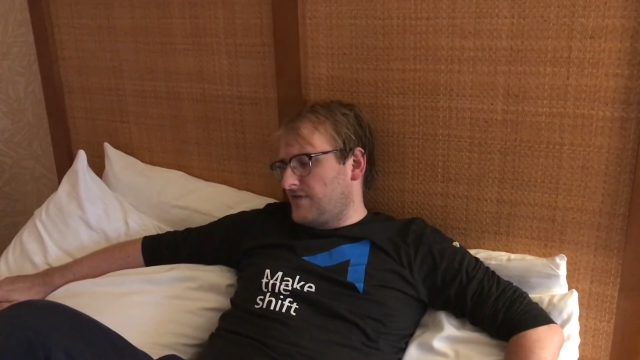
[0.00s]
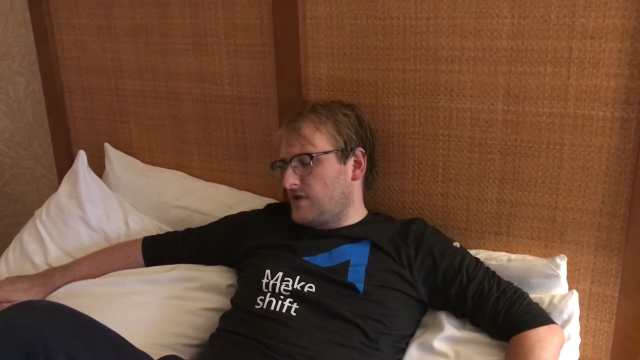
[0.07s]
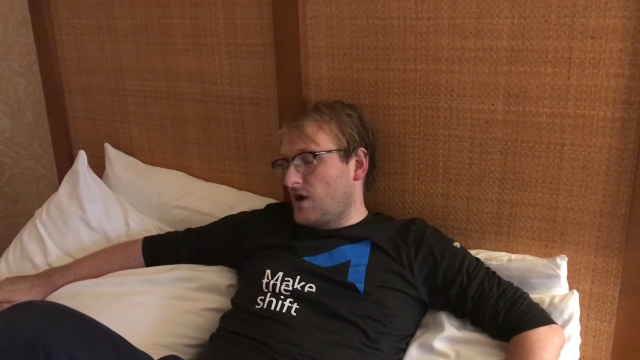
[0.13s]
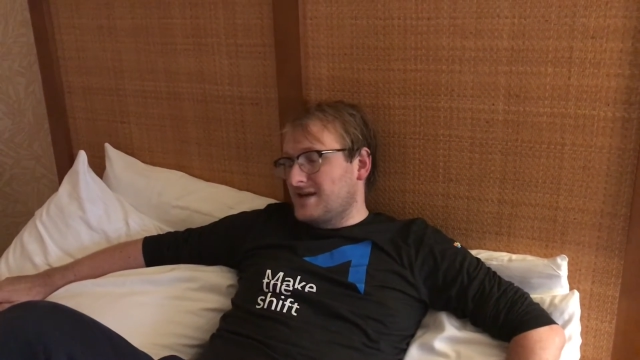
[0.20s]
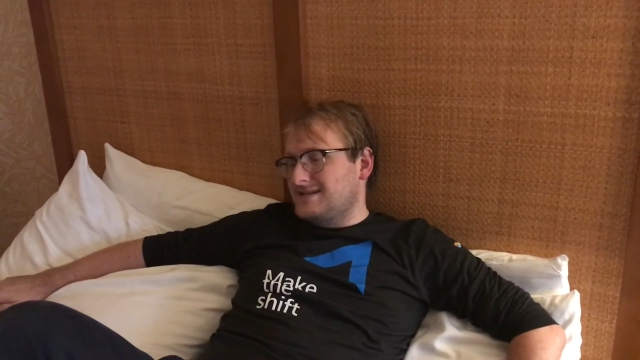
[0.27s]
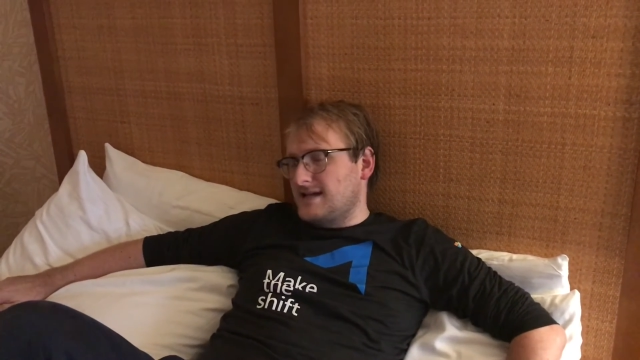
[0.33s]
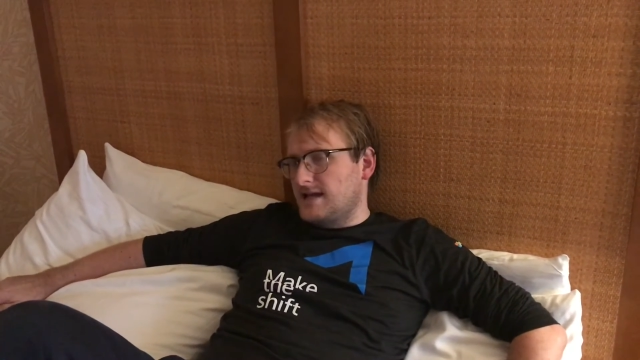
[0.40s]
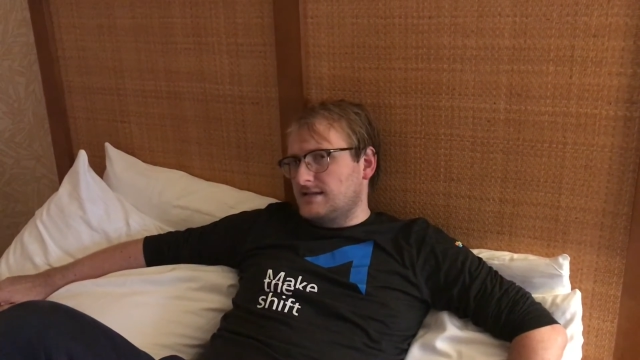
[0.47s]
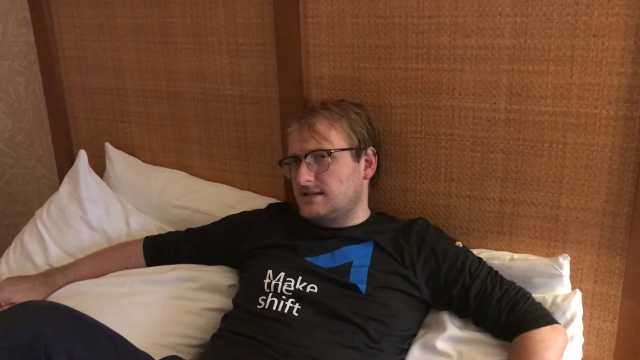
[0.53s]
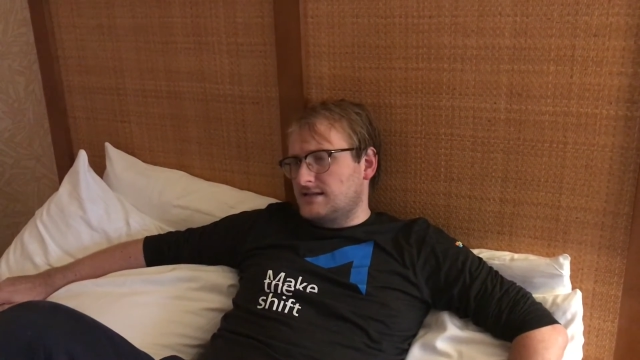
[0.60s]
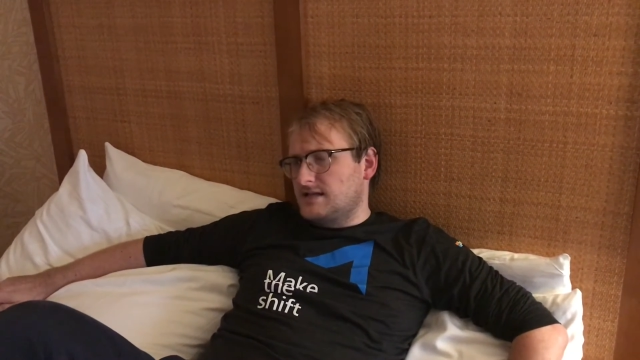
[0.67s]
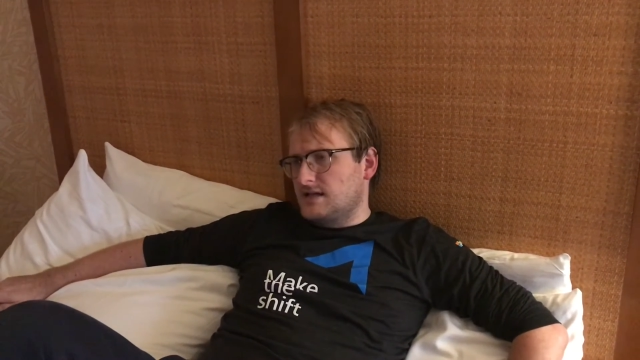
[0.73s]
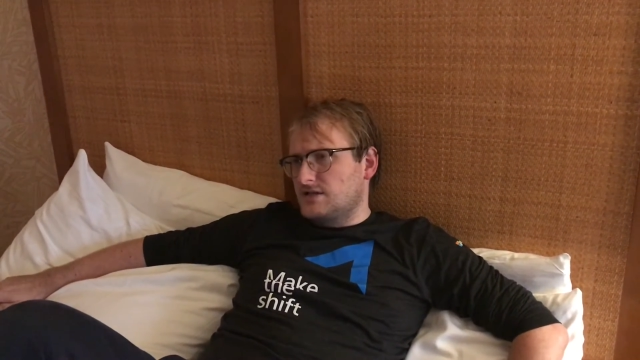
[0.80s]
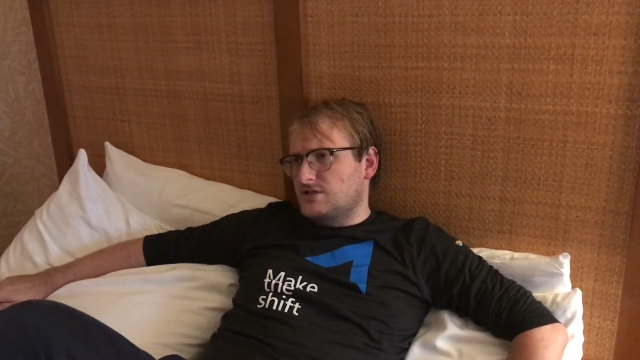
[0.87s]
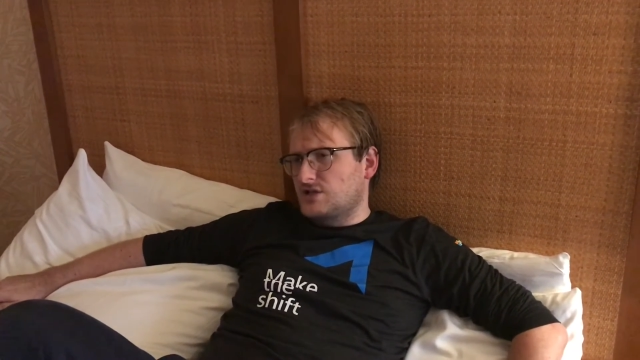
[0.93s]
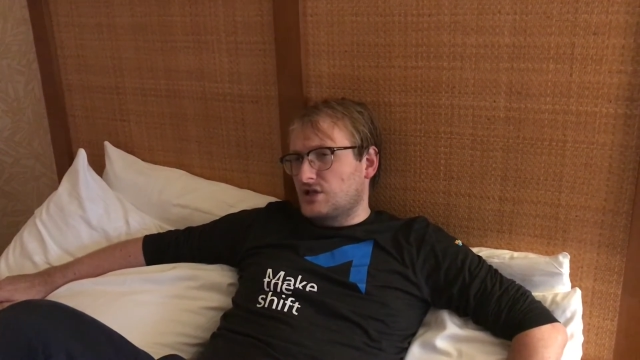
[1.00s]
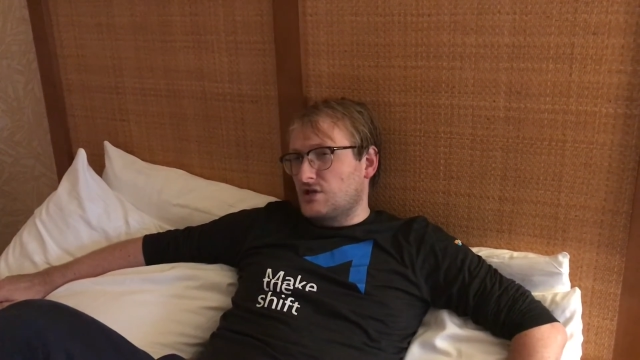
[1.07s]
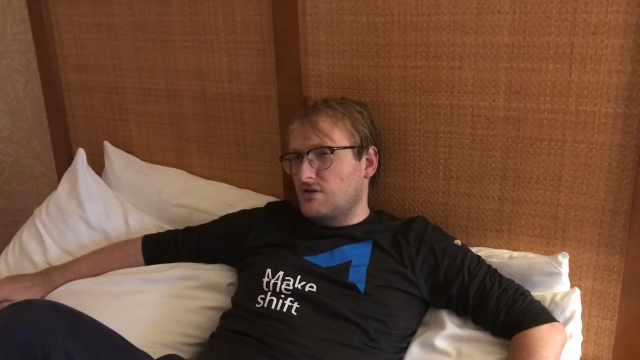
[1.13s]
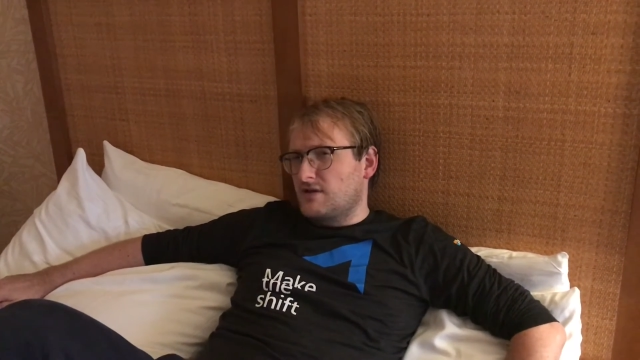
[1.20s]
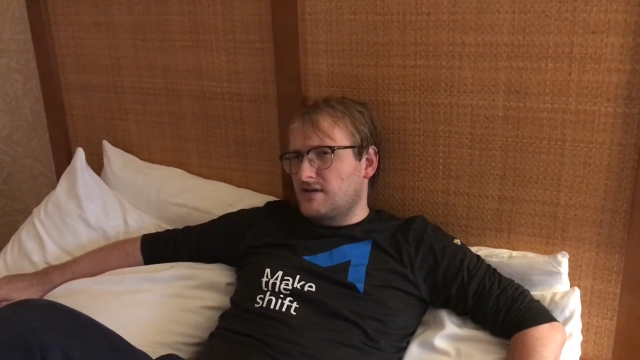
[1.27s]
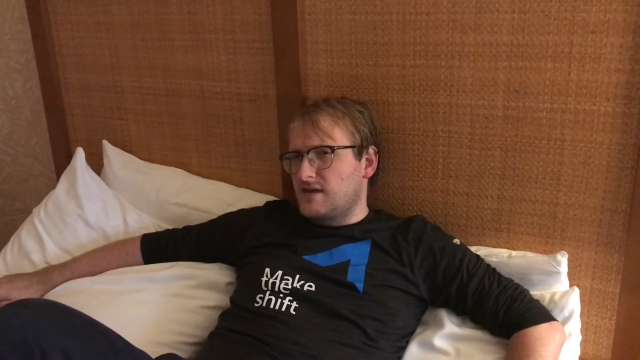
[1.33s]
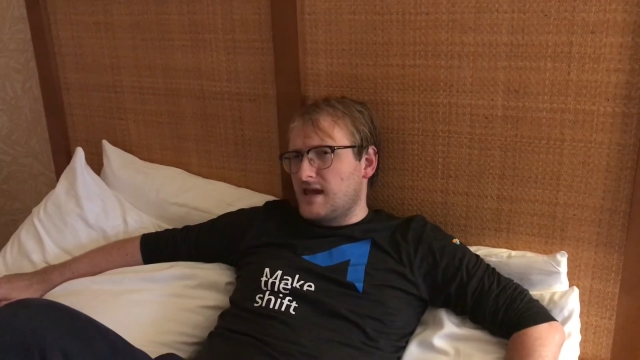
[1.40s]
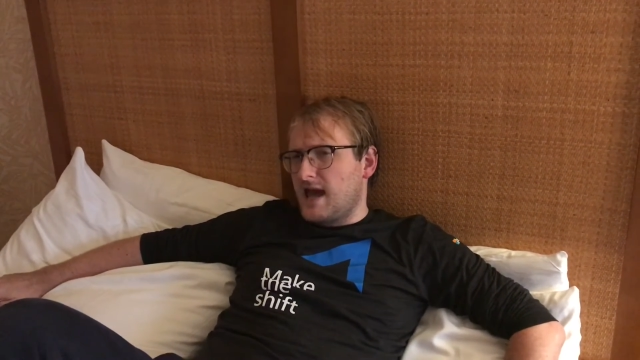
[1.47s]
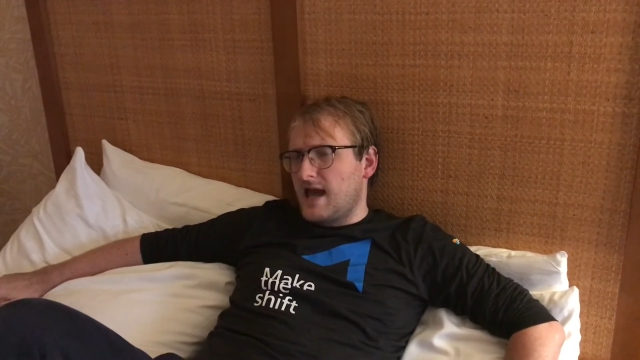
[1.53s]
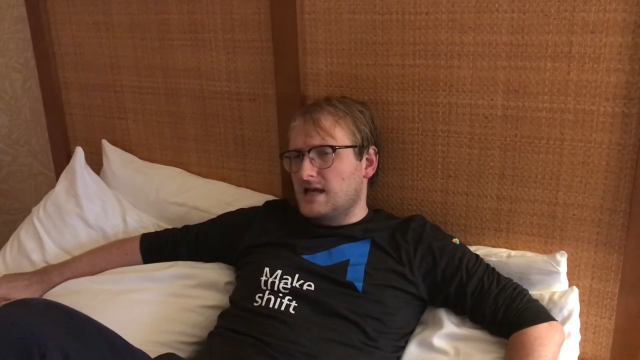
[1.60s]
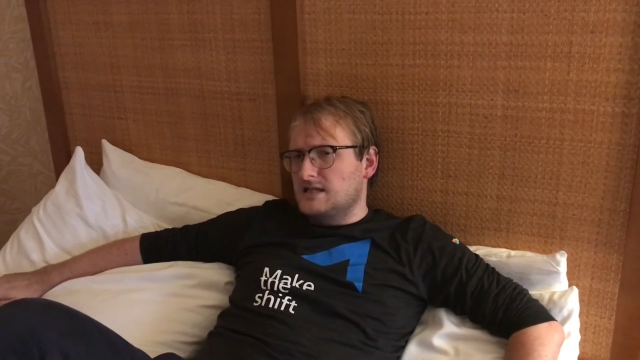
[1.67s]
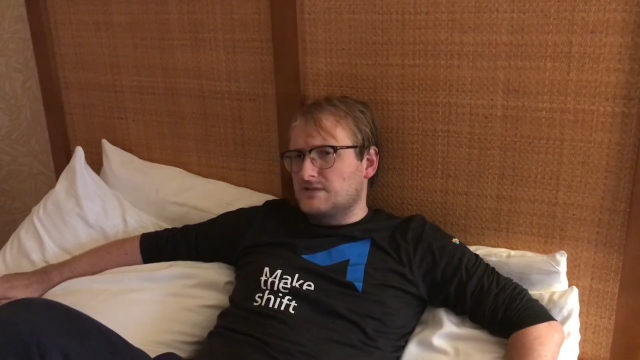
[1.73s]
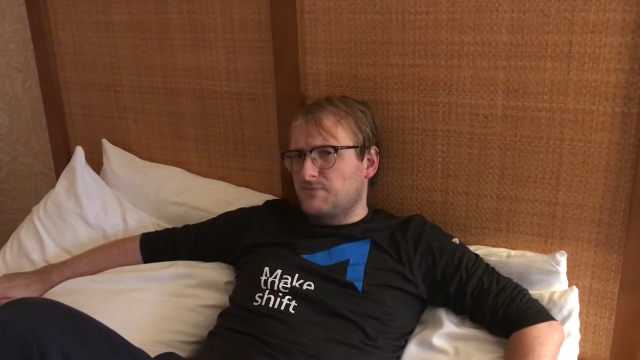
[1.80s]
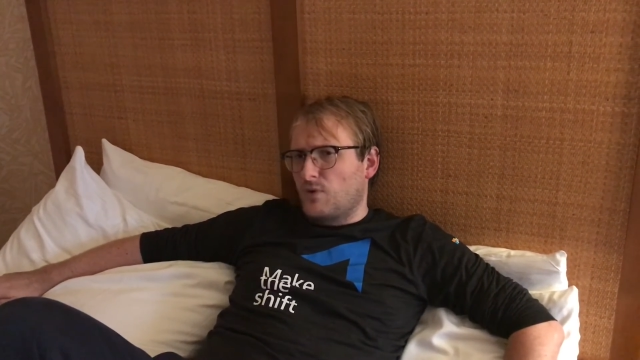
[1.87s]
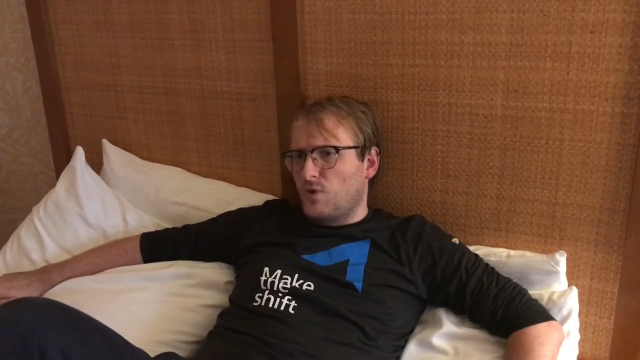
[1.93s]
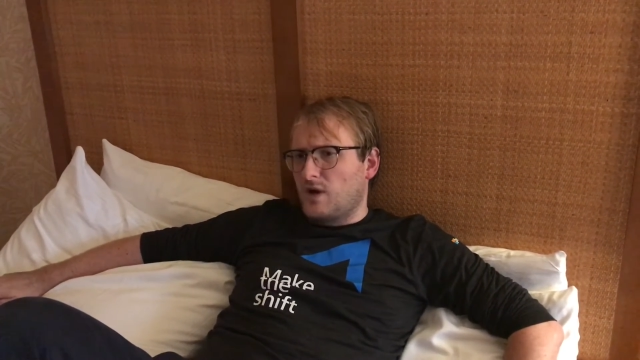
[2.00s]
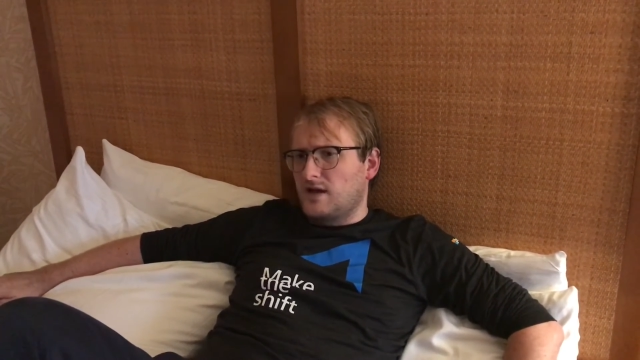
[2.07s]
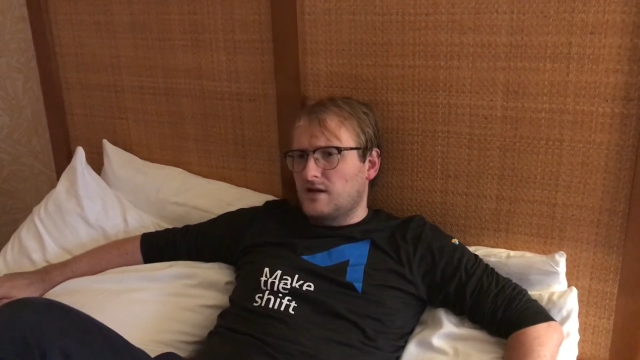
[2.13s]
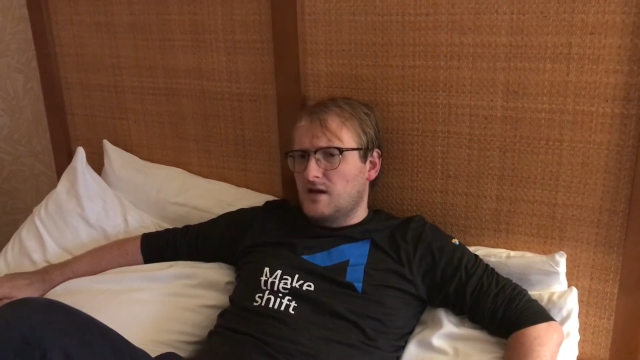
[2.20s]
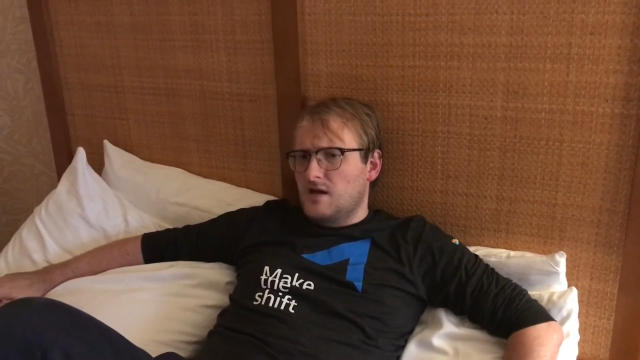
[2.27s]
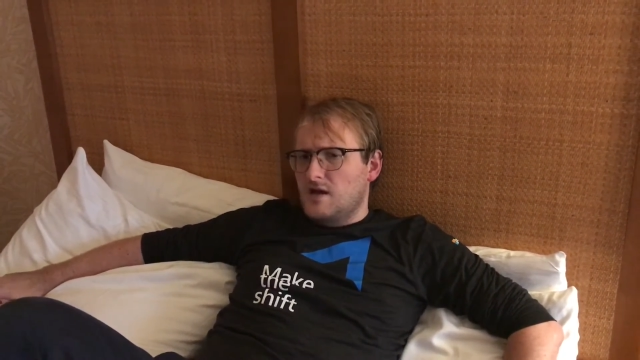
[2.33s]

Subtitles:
identity and securing the endpoint,